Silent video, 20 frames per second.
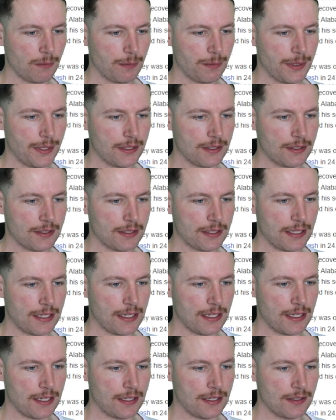But
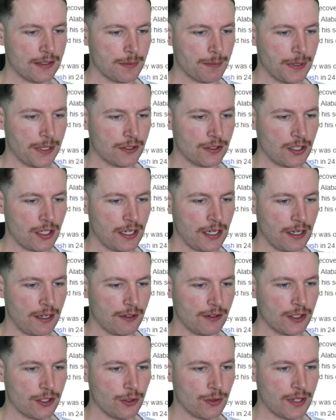his picture here
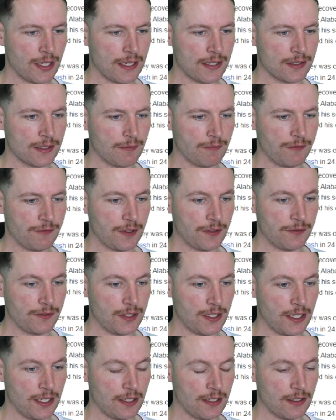in
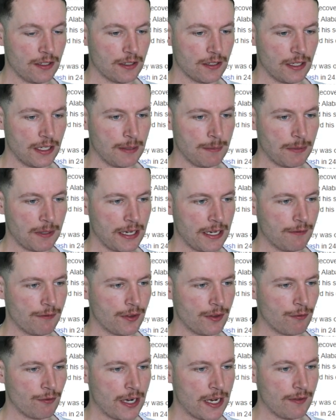2015, he played
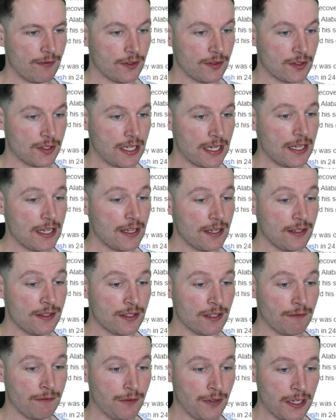for the Ravens. He
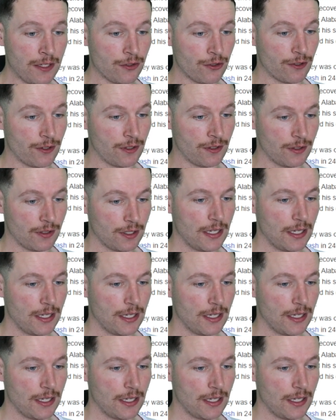is a veteran.